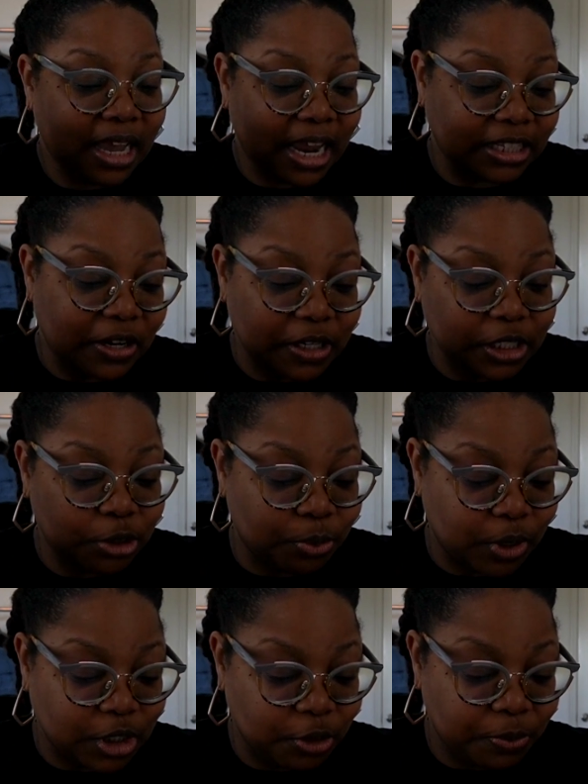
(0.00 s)
at
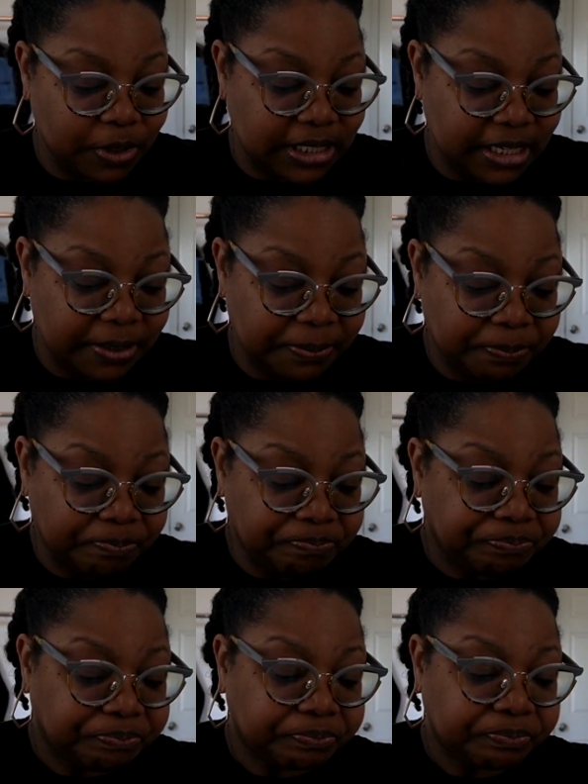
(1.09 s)
32.2%.
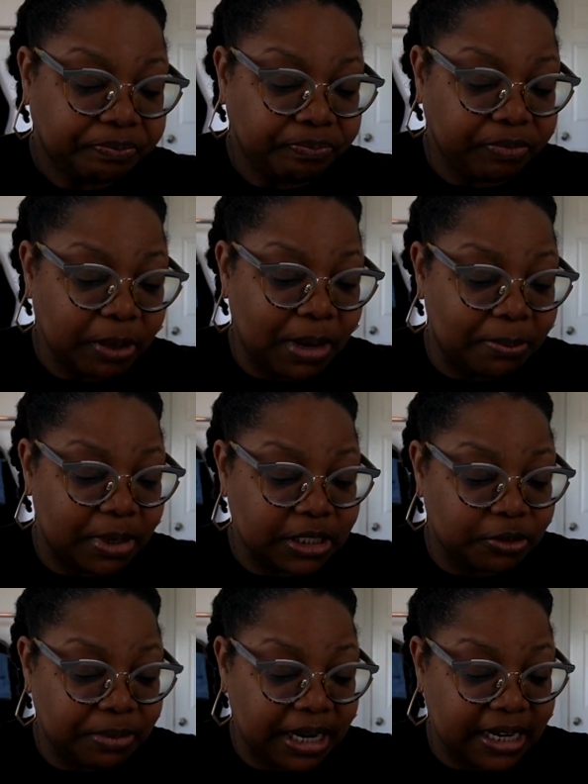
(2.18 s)
My
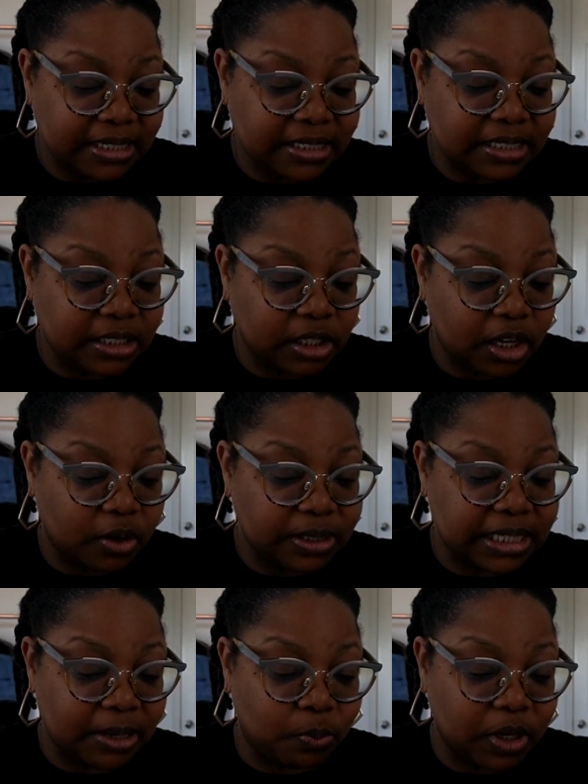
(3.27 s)
muscle mass is low.
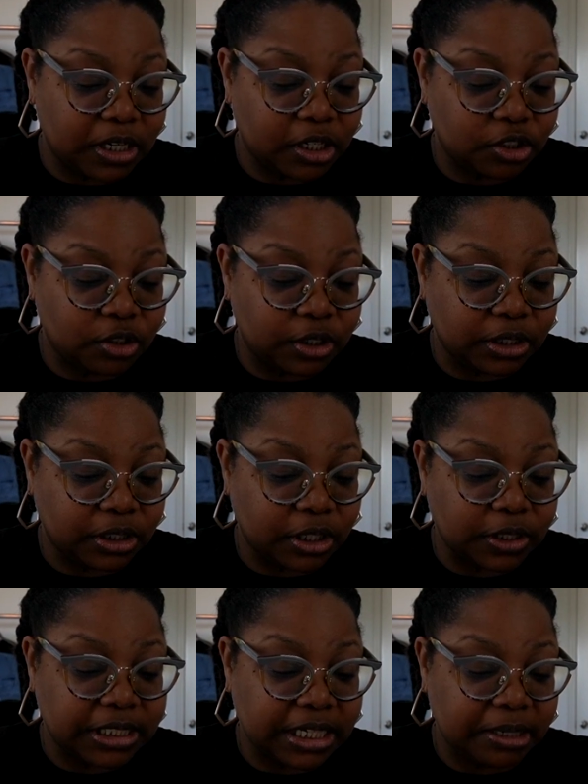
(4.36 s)
It's at
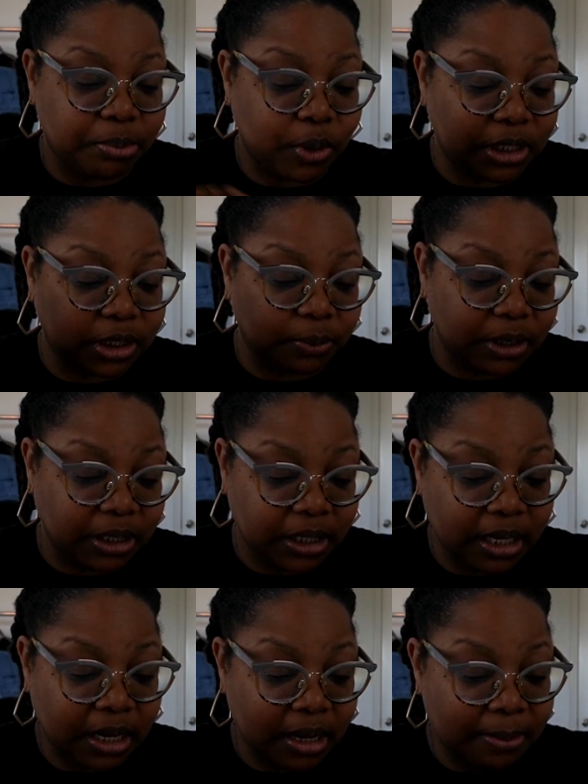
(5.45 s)
113.3
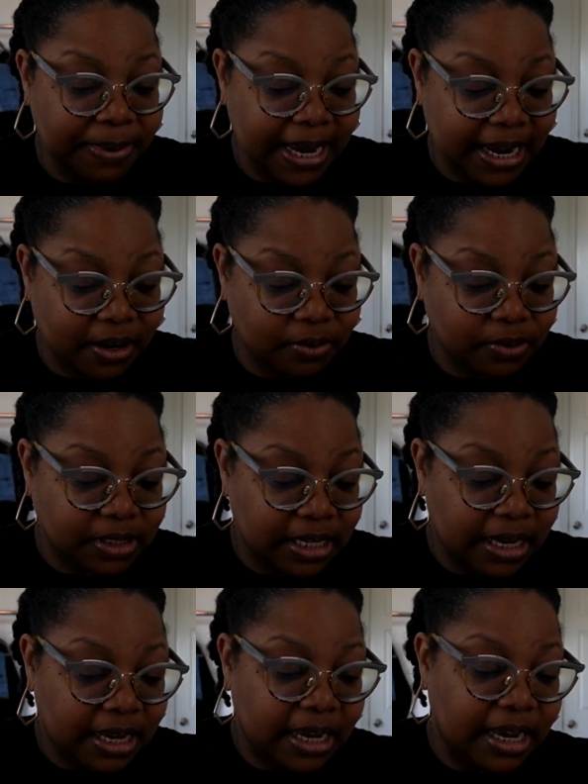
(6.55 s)
pounds.
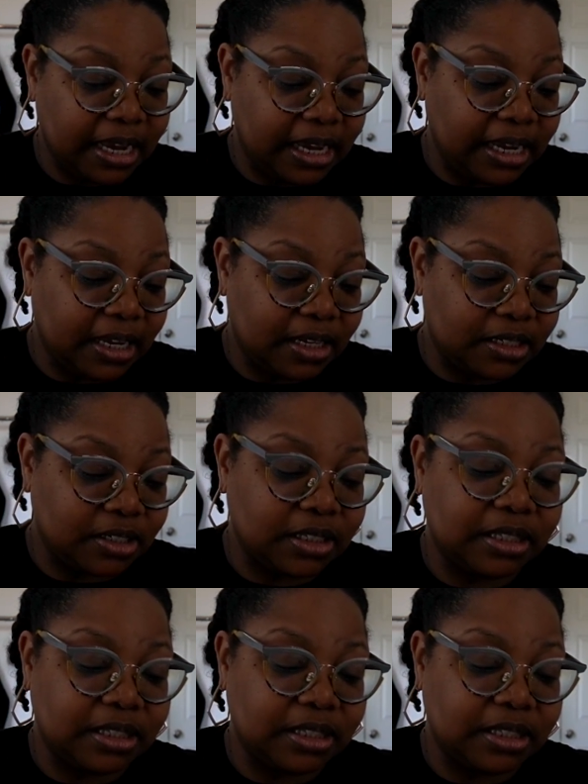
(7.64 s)
And